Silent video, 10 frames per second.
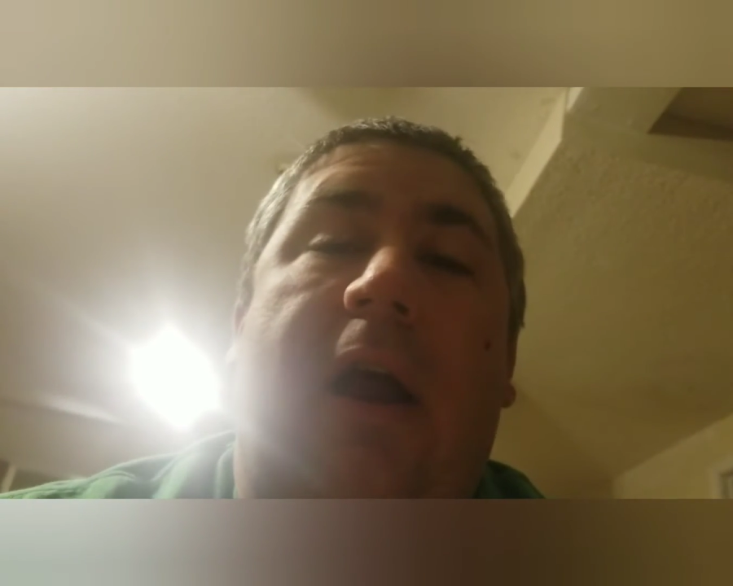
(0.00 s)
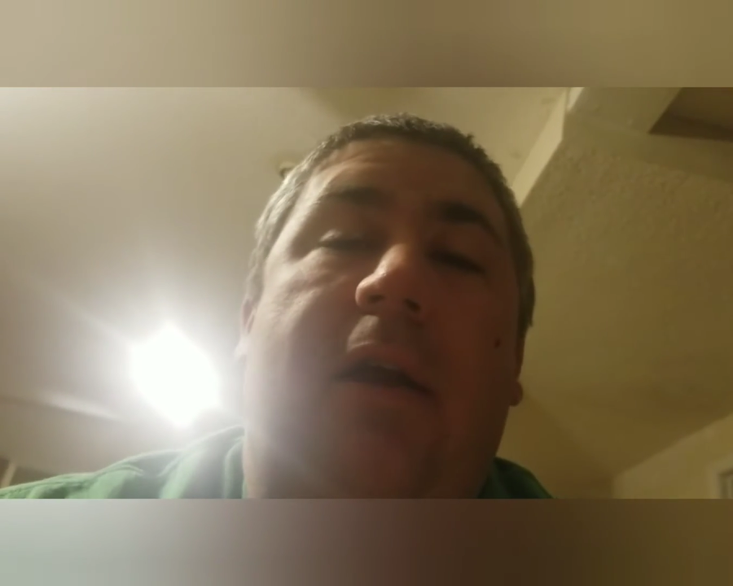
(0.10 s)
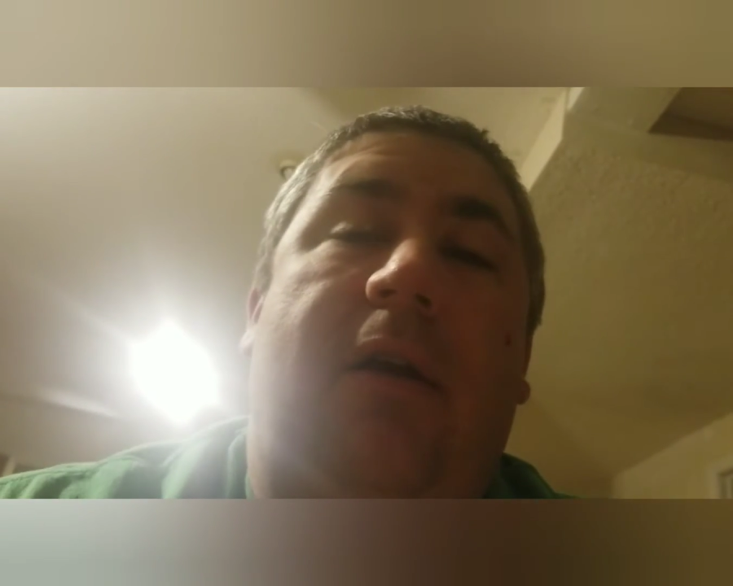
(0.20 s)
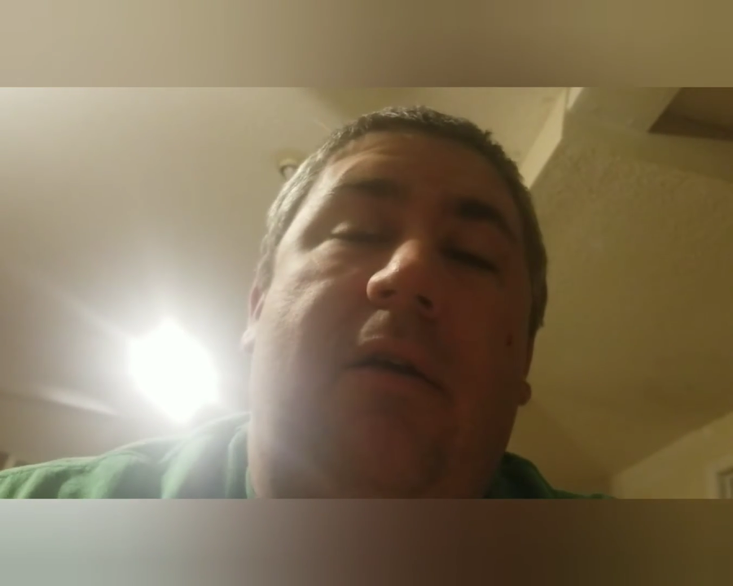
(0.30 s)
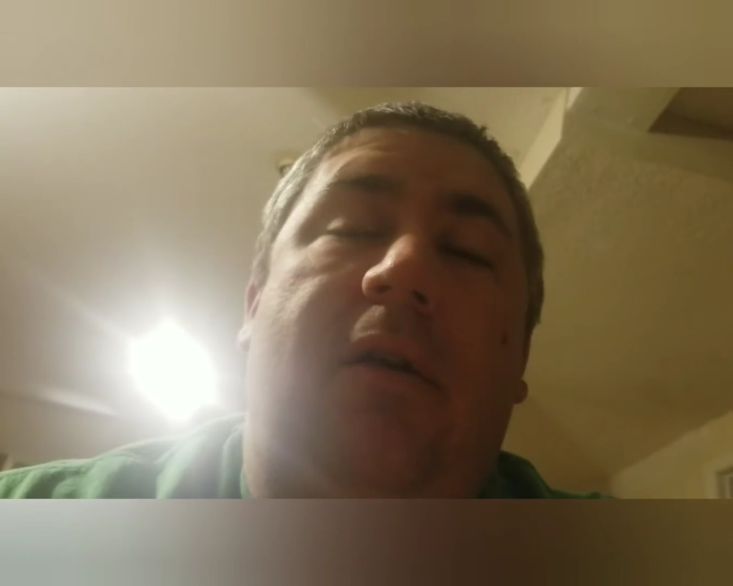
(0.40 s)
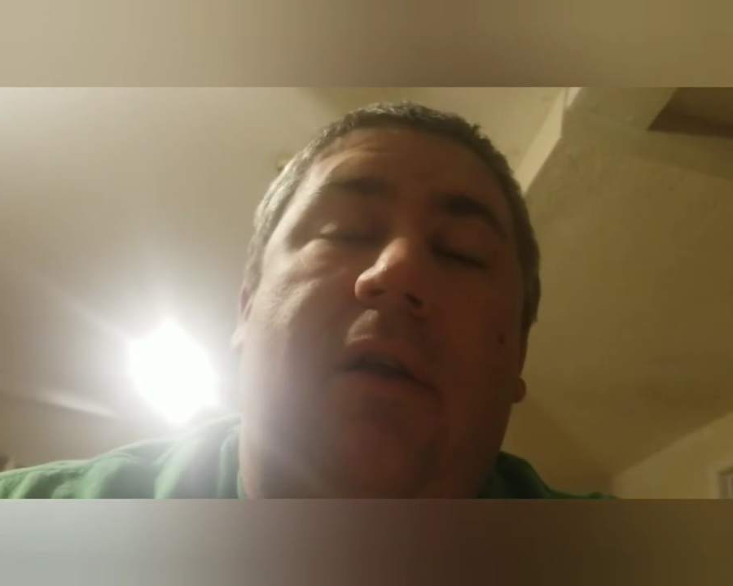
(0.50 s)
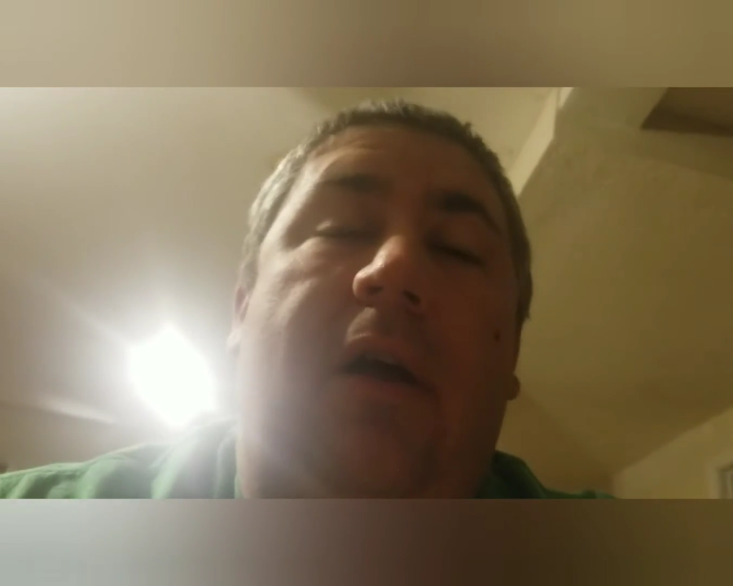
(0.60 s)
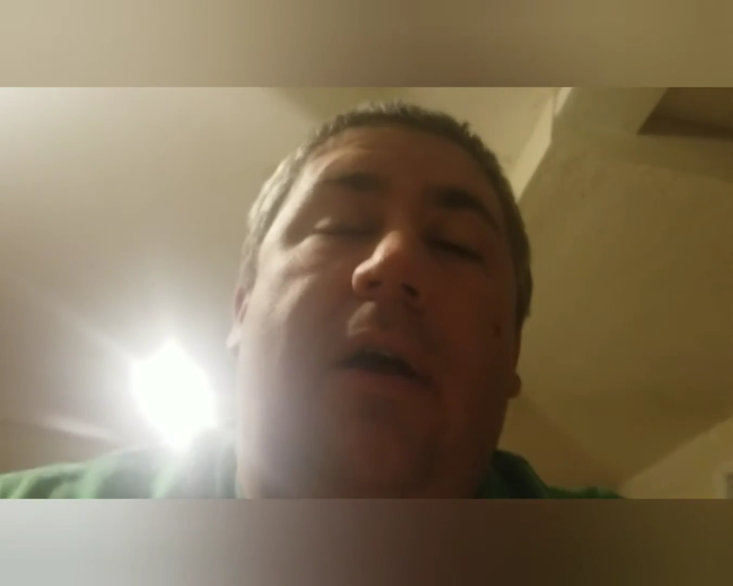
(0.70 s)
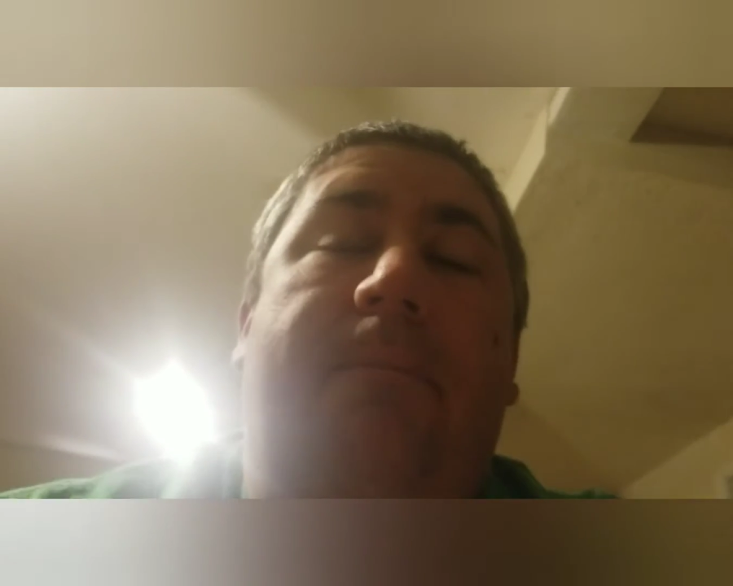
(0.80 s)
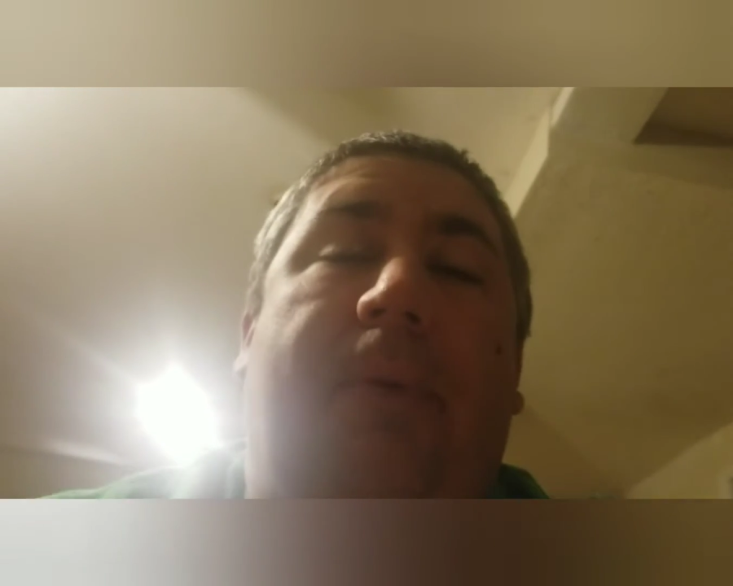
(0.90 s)
your
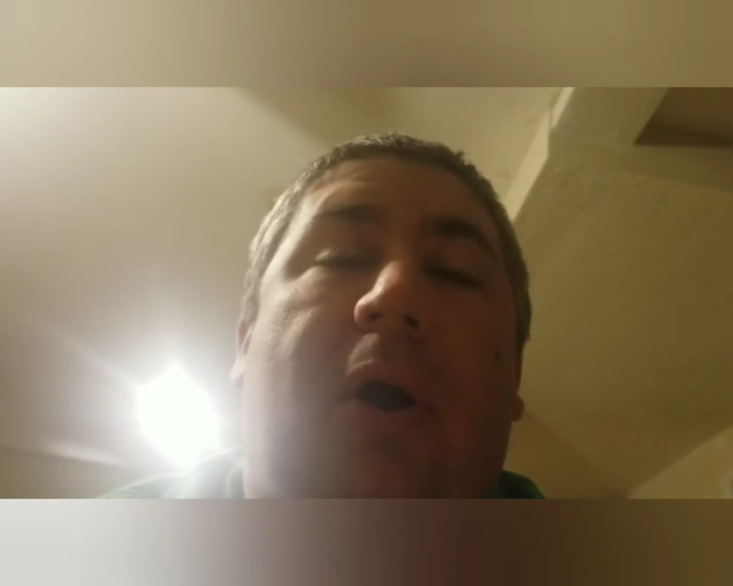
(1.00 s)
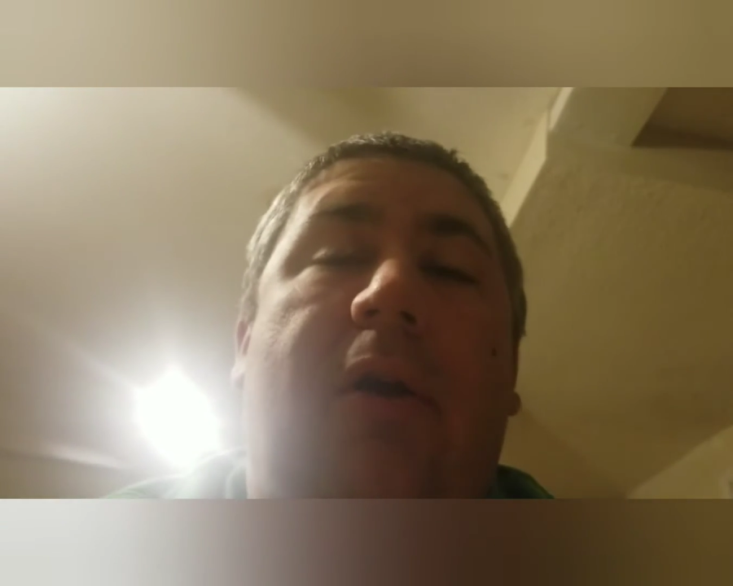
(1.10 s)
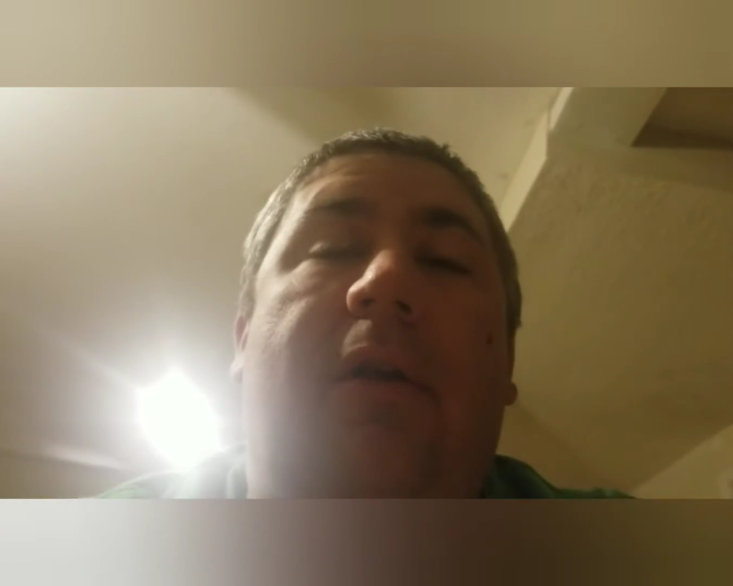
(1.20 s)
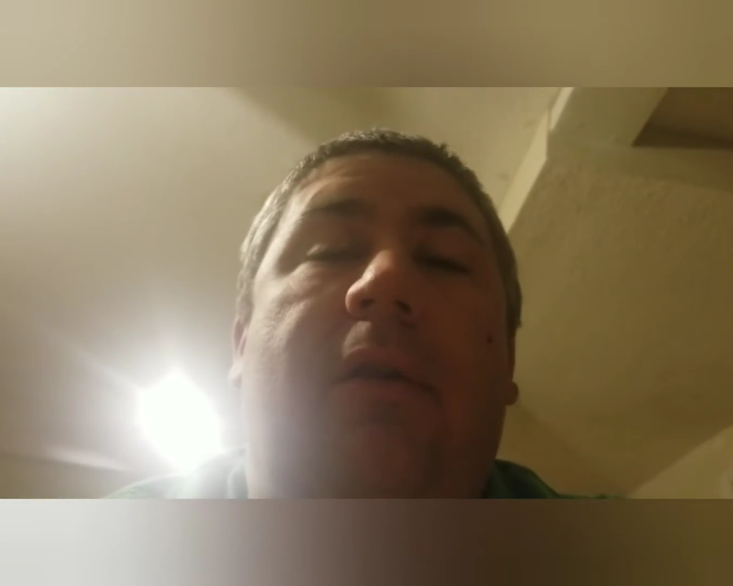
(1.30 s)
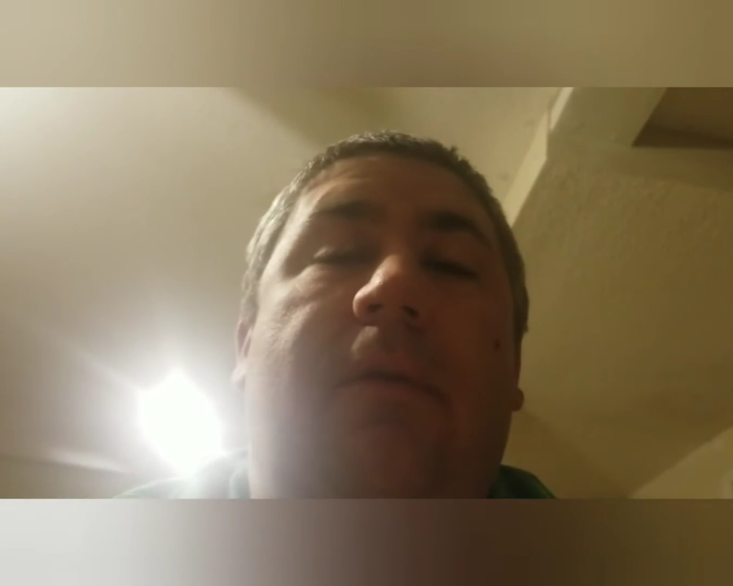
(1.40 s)
bird